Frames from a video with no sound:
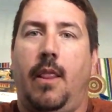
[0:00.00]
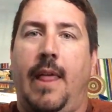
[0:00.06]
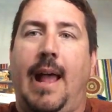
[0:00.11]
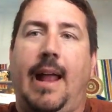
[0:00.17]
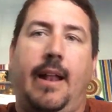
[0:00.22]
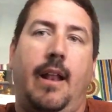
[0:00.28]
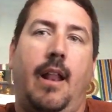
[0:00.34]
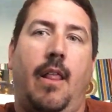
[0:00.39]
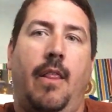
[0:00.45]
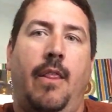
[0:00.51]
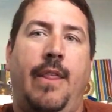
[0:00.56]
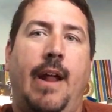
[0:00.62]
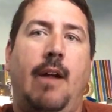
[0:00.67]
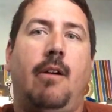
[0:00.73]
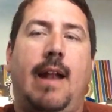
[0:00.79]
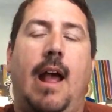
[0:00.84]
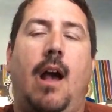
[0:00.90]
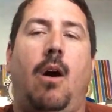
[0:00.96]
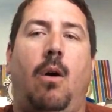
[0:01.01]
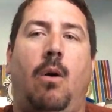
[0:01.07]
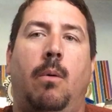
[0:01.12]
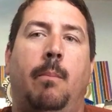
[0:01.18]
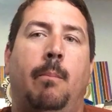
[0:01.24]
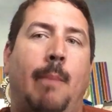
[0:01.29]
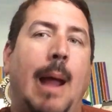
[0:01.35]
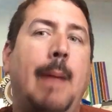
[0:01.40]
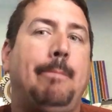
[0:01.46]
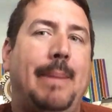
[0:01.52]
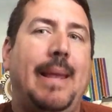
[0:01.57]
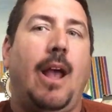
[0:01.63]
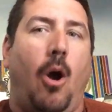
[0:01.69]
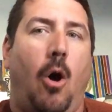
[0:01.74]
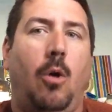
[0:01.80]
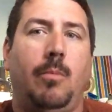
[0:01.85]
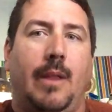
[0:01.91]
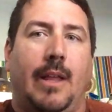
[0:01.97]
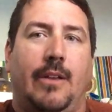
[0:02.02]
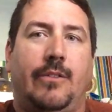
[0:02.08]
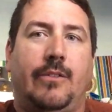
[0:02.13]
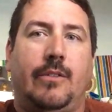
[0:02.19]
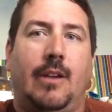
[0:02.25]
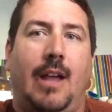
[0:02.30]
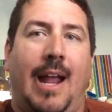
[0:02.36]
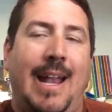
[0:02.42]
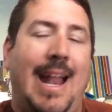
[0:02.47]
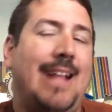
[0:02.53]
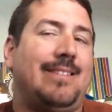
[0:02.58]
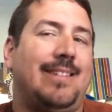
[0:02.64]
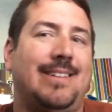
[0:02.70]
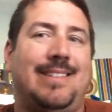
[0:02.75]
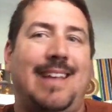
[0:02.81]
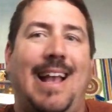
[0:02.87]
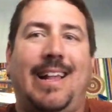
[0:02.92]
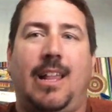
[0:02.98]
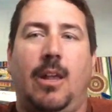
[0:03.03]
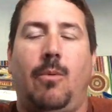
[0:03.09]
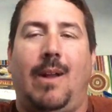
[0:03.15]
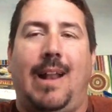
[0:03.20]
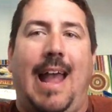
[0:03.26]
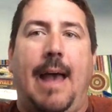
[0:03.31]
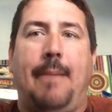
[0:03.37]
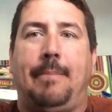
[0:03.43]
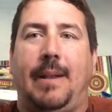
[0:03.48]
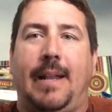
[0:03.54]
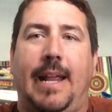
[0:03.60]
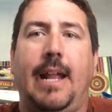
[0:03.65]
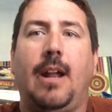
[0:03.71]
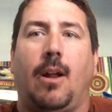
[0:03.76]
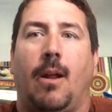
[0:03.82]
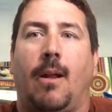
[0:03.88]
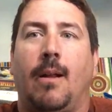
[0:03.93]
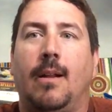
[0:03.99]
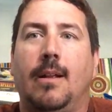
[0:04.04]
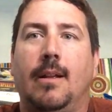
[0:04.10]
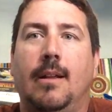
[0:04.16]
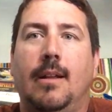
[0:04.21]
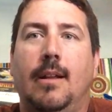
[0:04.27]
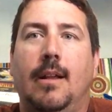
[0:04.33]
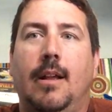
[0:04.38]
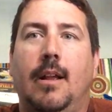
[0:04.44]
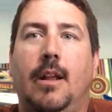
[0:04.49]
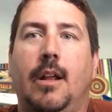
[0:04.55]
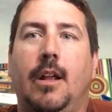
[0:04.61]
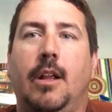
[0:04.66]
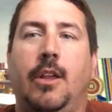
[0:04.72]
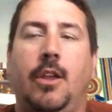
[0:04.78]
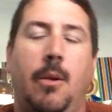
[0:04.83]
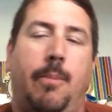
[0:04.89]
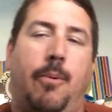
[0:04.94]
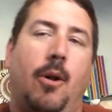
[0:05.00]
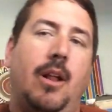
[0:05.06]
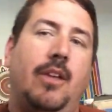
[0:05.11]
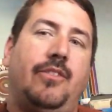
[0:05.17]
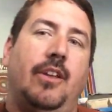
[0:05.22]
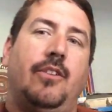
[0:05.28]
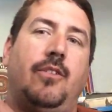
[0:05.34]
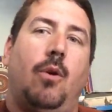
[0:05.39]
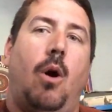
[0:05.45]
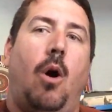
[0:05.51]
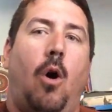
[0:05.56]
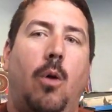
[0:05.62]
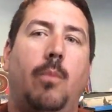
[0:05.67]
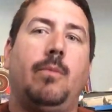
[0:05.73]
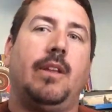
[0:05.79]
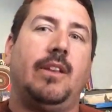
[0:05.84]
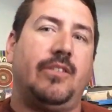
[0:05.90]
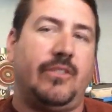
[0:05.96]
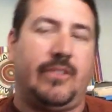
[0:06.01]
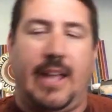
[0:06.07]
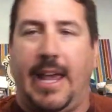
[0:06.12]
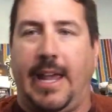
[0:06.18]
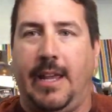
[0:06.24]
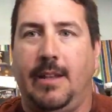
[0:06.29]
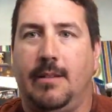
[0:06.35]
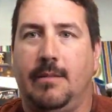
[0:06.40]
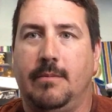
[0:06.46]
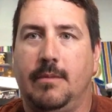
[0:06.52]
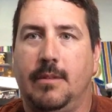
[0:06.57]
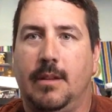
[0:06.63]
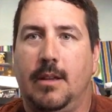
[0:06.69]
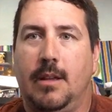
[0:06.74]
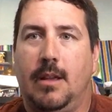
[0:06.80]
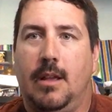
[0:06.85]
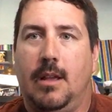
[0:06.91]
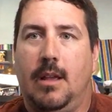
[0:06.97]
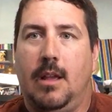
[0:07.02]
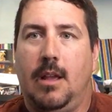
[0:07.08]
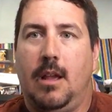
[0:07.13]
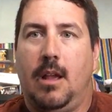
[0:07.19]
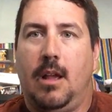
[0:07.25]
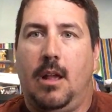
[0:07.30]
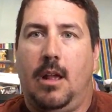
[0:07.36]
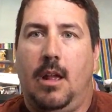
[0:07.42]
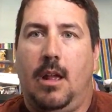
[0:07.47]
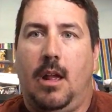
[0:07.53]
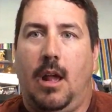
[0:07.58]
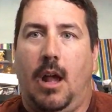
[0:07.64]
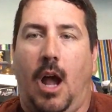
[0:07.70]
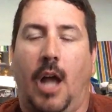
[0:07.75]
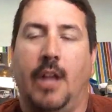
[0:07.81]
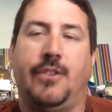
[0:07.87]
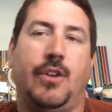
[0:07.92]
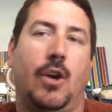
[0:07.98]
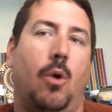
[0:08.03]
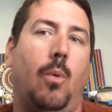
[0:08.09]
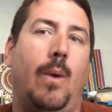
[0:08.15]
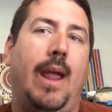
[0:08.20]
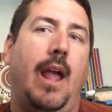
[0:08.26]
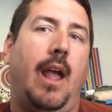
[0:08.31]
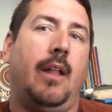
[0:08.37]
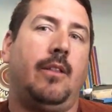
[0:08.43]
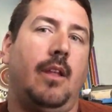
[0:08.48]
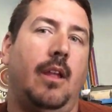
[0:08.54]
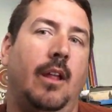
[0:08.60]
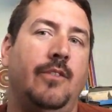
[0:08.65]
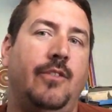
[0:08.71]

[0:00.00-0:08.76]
that they're now might be homeless. And that's exactly what happened here. You put us into a homeless state until you